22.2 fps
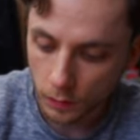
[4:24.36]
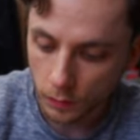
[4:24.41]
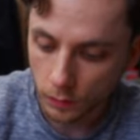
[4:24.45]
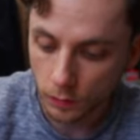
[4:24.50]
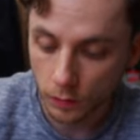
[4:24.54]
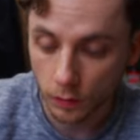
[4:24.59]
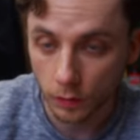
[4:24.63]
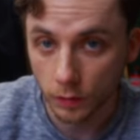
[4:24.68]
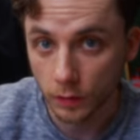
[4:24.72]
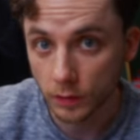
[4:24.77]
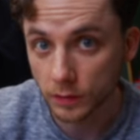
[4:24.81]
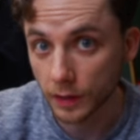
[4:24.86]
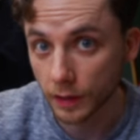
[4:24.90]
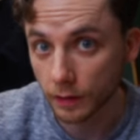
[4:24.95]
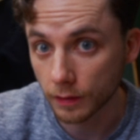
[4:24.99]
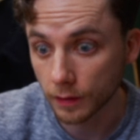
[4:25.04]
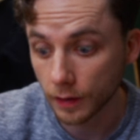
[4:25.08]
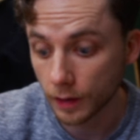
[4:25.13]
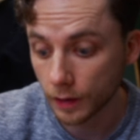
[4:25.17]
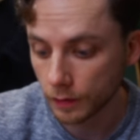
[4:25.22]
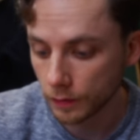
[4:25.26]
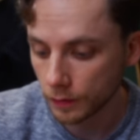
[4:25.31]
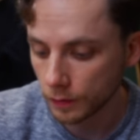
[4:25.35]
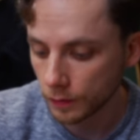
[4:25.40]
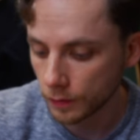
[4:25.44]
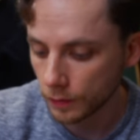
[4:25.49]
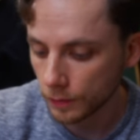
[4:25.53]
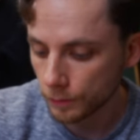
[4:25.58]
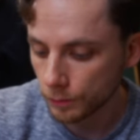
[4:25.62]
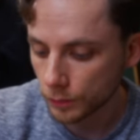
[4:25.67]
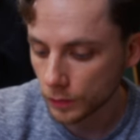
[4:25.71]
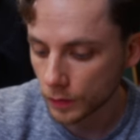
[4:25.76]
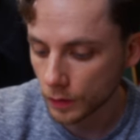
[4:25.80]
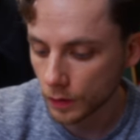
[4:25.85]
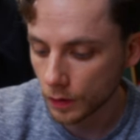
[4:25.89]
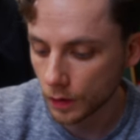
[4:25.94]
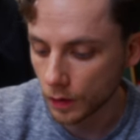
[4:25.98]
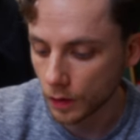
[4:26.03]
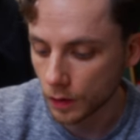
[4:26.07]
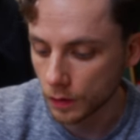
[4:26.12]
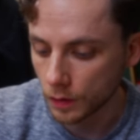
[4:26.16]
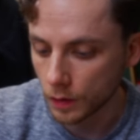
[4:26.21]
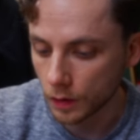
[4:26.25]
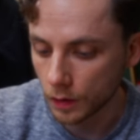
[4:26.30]
that looks like that.
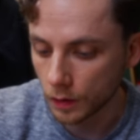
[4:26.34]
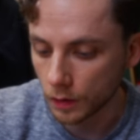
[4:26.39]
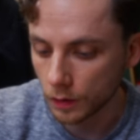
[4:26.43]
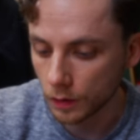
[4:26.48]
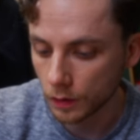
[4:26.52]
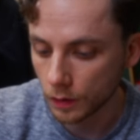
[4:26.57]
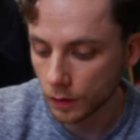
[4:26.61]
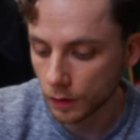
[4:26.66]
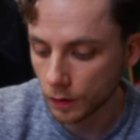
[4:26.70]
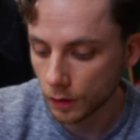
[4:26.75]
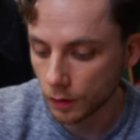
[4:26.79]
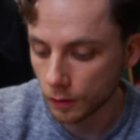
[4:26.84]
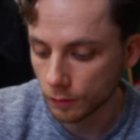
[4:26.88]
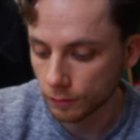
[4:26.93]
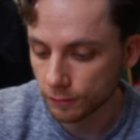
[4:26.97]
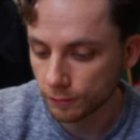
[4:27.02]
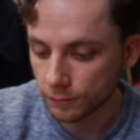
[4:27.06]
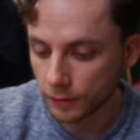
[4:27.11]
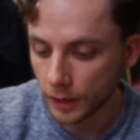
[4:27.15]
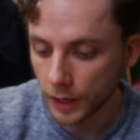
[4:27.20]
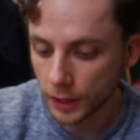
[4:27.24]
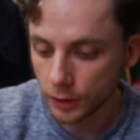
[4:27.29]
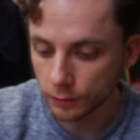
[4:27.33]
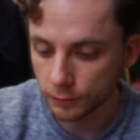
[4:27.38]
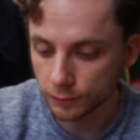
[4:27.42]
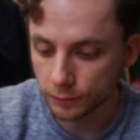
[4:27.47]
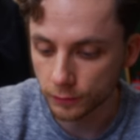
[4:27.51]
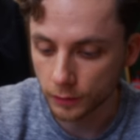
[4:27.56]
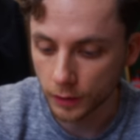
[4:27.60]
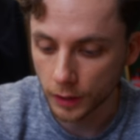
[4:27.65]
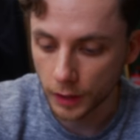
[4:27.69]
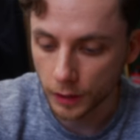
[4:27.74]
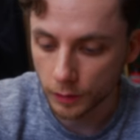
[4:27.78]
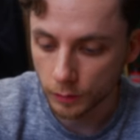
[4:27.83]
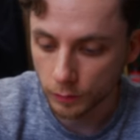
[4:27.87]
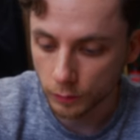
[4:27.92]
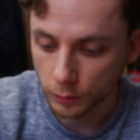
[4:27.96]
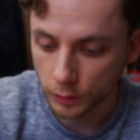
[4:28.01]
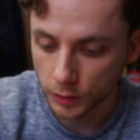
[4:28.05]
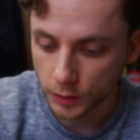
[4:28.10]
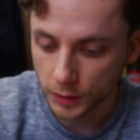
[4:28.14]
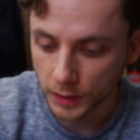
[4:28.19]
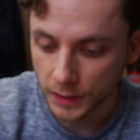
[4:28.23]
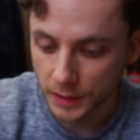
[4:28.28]
And then a final frame,
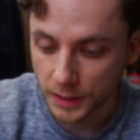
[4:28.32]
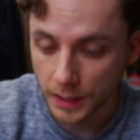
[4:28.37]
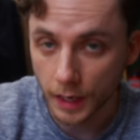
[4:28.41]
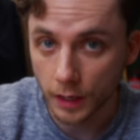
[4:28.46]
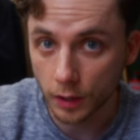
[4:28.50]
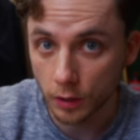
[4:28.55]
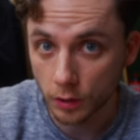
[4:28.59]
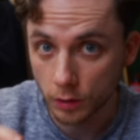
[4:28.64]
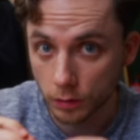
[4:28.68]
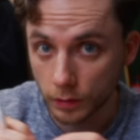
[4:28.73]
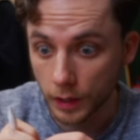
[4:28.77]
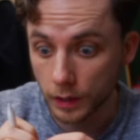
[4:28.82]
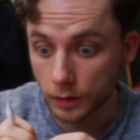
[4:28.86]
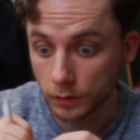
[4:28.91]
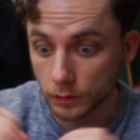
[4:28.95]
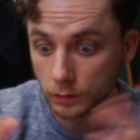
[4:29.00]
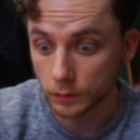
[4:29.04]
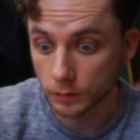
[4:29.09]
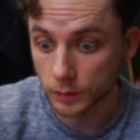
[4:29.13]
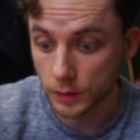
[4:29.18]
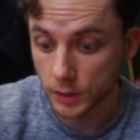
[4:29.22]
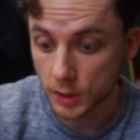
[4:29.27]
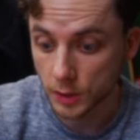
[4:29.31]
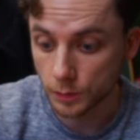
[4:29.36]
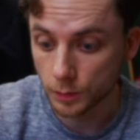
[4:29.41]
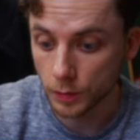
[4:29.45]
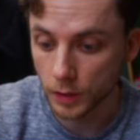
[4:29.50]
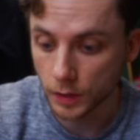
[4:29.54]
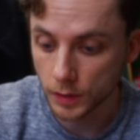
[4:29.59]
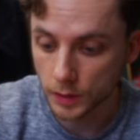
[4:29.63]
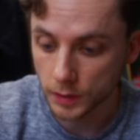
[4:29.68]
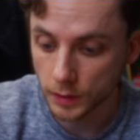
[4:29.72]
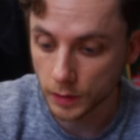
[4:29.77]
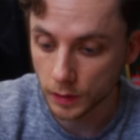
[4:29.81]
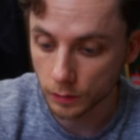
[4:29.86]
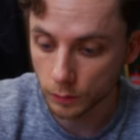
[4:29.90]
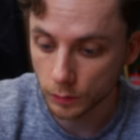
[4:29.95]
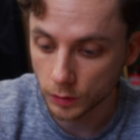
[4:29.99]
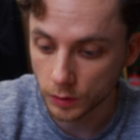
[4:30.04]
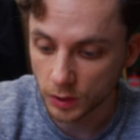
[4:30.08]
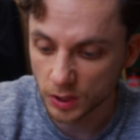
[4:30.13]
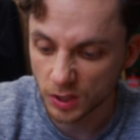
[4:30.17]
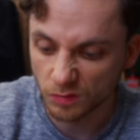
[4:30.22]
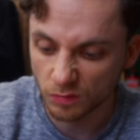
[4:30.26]
which is that crown dispersing,
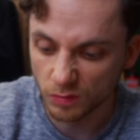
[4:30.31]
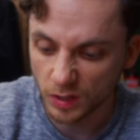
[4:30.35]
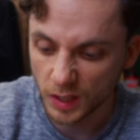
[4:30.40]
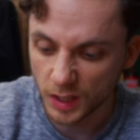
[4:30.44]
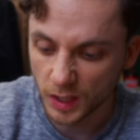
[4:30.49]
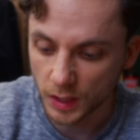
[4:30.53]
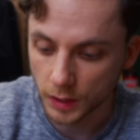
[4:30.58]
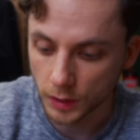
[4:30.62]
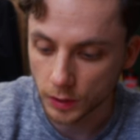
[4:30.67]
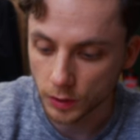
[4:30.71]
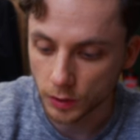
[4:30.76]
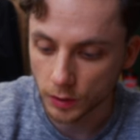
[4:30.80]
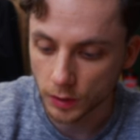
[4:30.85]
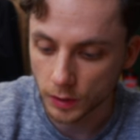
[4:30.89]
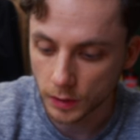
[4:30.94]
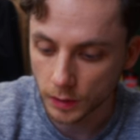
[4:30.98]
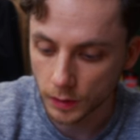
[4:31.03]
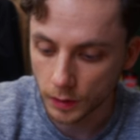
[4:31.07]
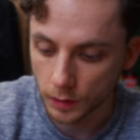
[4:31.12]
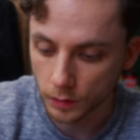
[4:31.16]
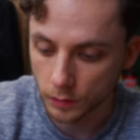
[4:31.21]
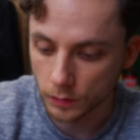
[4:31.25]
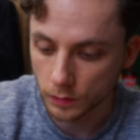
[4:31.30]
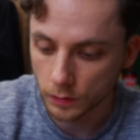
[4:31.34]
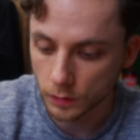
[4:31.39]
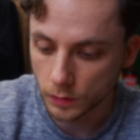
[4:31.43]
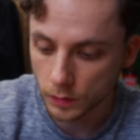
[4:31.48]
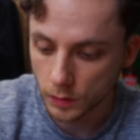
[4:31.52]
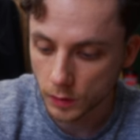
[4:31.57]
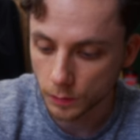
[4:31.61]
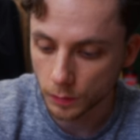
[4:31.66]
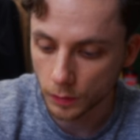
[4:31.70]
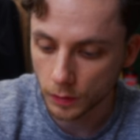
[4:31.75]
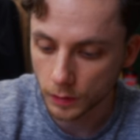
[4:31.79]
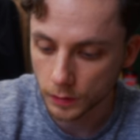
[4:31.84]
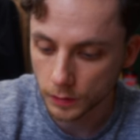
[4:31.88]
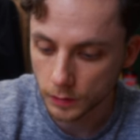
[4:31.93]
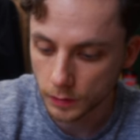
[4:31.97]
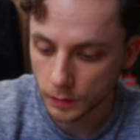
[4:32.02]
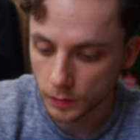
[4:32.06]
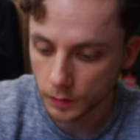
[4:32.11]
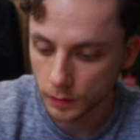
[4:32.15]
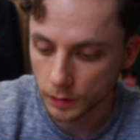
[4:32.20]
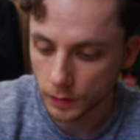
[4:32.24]
which is really just little
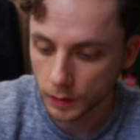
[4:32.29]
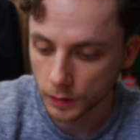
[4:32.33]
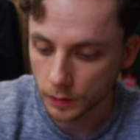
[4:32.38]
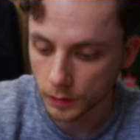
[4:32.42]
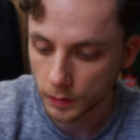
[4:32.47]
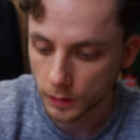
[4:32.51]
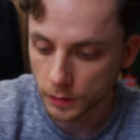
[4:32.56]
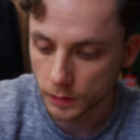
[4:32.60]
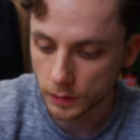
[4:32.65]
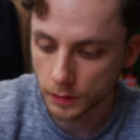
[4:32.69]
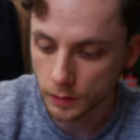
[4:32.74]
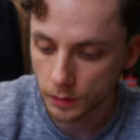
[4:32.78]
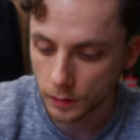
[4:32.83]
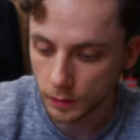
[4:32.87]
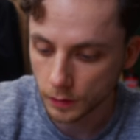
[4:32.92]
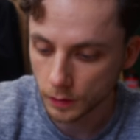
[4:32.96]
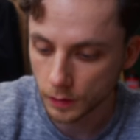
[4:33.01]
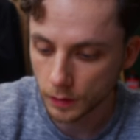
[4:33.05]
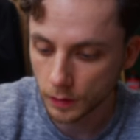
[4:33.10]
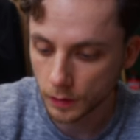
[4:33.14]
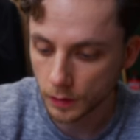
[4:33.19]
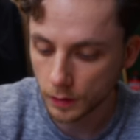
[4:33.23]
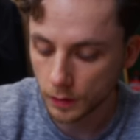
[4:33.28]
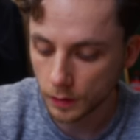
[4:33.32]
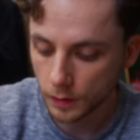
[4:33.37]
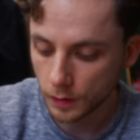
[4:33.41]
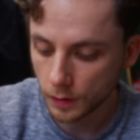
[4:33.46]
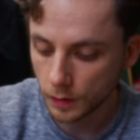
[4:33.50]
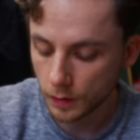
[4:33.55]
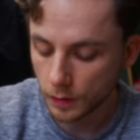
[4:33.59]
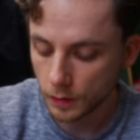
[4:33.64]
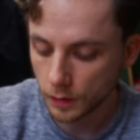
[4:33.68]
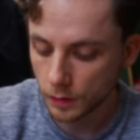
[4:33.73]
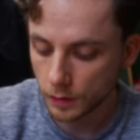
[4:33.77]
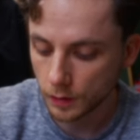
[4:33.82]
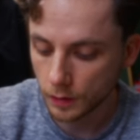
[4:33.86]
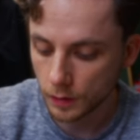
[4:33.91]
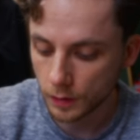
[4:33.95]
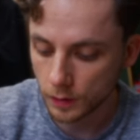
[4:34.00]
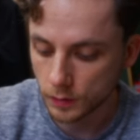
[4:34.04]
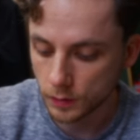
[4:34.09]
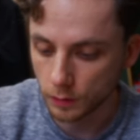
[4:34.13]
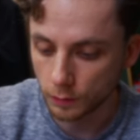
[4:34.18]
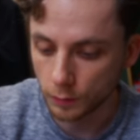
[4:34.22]
spots like this.
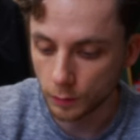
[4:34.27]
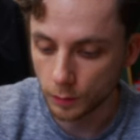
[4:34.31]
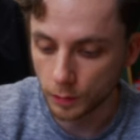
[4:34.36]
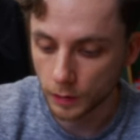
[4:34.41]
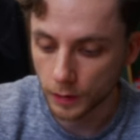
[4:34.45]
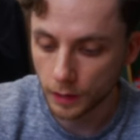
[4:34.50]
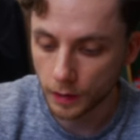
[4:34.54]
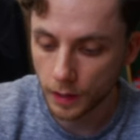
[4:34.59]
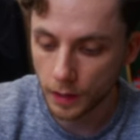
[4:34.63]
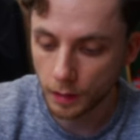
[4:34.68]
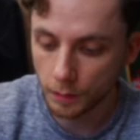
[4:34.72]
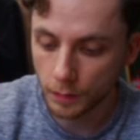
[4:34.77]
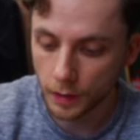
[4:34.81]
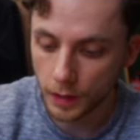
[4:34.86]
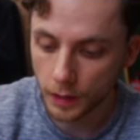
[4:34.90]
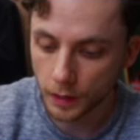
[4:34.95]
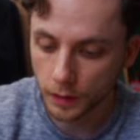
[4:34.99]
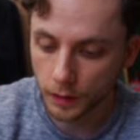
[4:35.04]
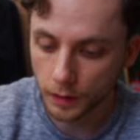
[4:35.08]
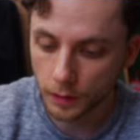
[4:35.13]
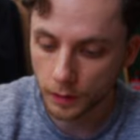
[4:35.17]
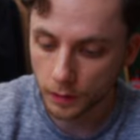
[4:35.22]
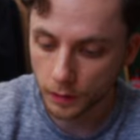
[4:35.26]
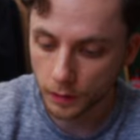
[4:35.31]
And so if you play that back,